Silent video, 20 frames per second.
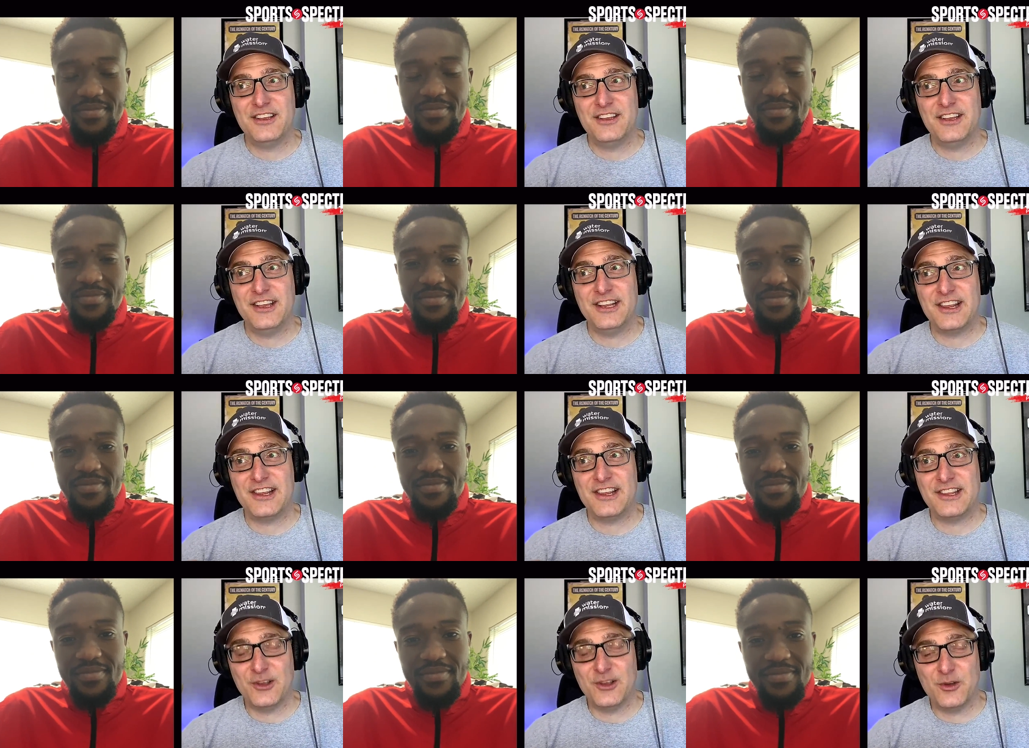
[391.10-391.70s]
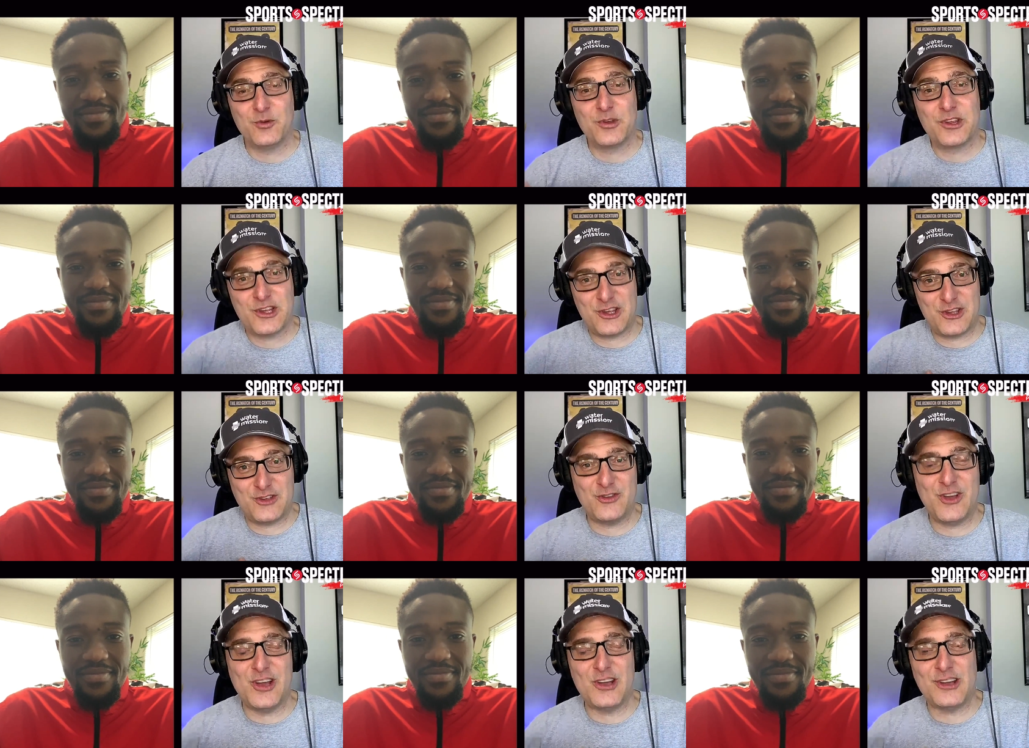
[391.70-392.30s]
Speaker 1: it still was a
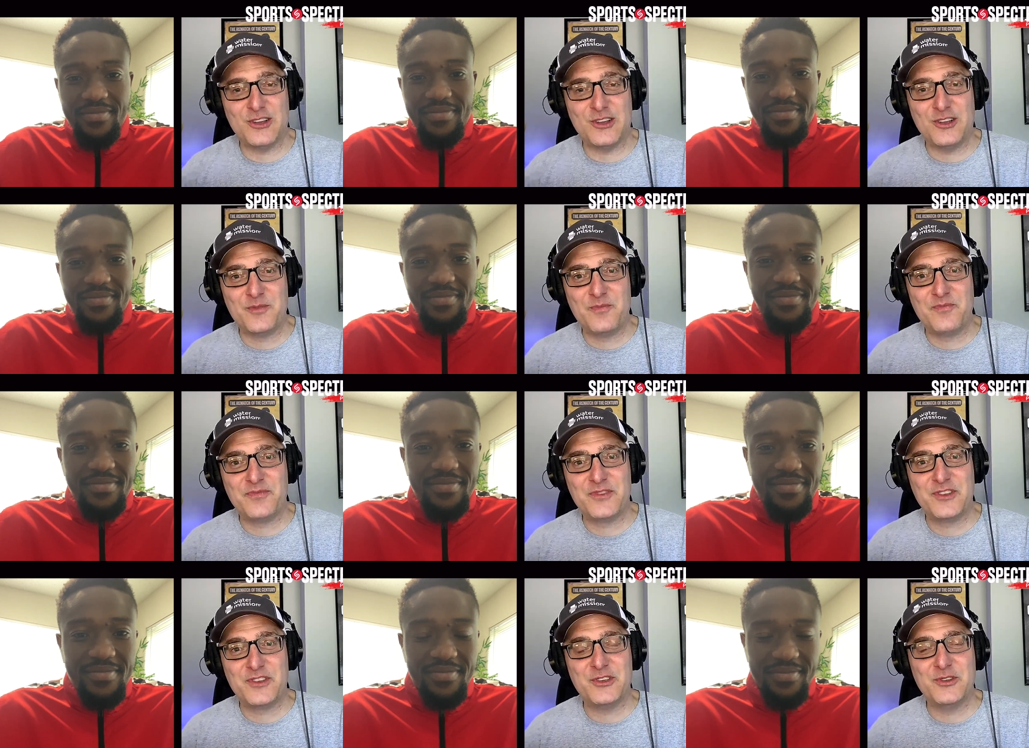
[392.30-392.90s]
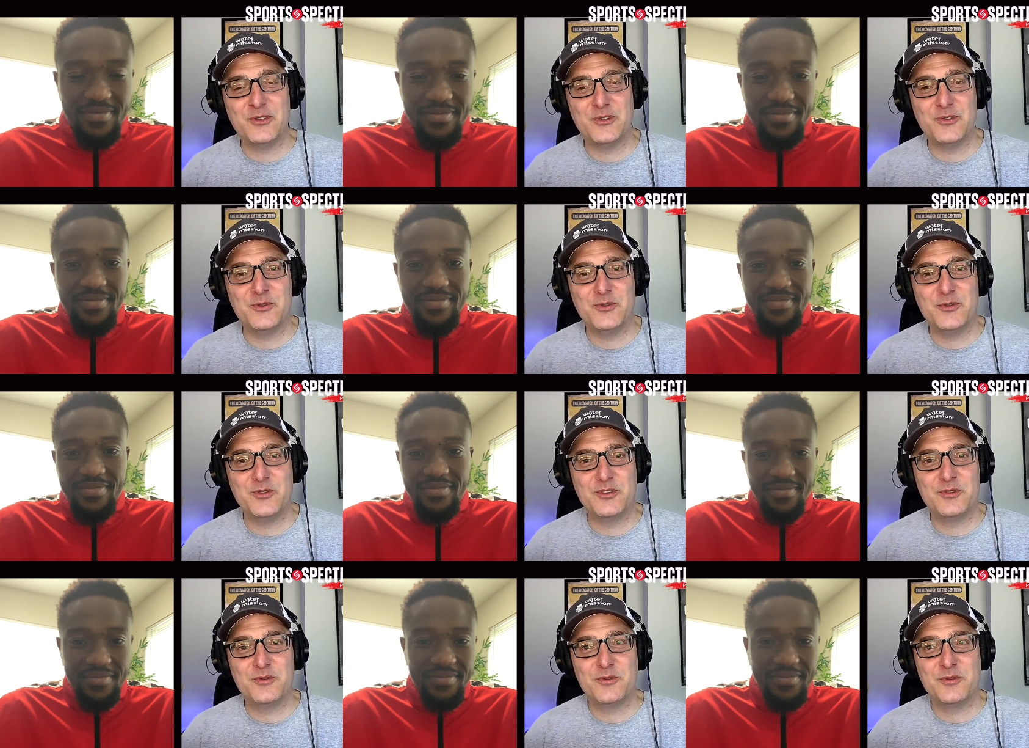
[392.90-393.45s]
struggle to